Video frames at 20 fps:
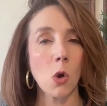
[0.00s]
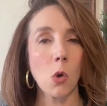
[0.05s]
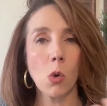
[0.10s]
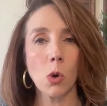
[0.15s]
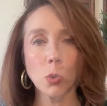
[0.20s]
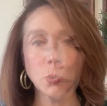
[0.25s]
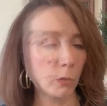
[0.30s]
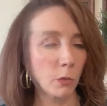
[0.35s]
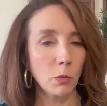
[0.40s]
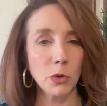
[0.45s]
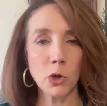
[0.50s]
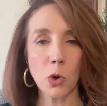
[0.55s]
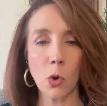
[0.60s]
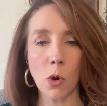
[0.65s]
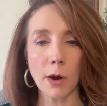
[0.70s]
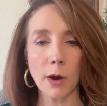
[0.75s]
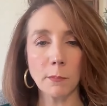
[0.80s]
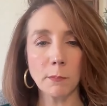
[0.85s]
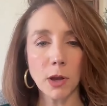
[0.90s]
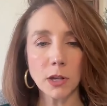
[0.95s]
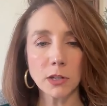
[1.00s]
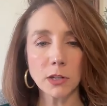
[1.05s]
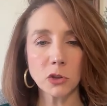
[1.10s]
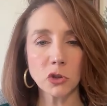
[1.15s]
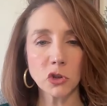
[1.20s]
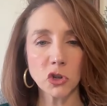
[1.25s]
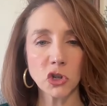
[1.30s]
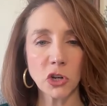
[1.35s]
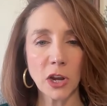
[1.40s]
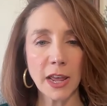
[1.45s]
or we you know our
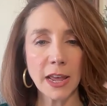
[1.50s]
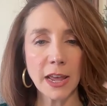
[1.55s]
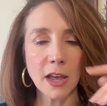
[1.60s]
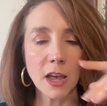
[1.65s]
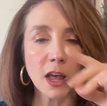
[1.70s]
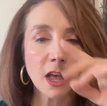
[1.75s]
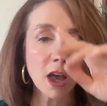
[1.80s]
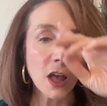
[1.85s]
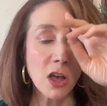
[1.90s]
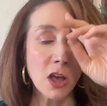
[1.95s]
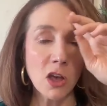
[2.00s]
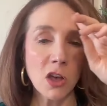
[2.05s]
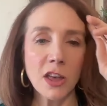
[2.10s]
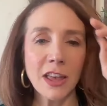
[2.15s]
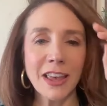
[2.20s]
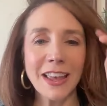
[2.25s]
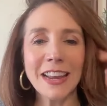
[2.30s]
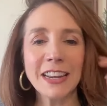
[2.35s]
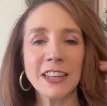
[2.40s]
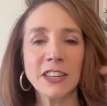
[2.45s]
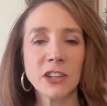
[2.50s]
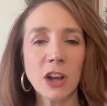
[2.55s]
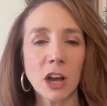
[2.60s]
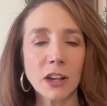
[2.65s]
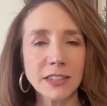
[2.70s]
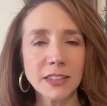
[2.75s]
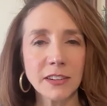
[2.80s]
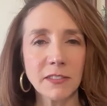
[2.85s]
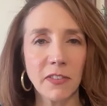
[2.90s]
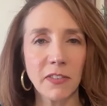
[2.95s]
muscles shake, it
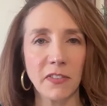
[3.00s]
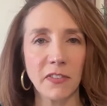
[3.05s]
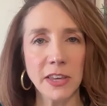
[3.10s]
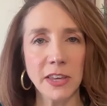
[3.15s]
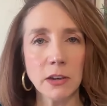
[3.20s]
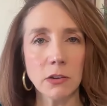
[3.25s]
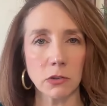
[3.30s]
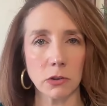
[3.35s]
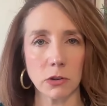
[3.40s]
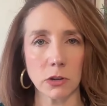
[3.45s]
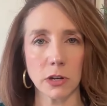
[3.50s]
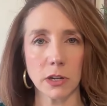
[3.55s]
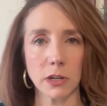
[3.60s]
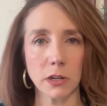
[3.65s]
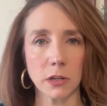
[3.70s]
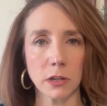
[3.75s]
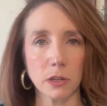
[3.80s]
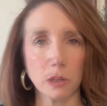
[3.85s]
doesn't feel good.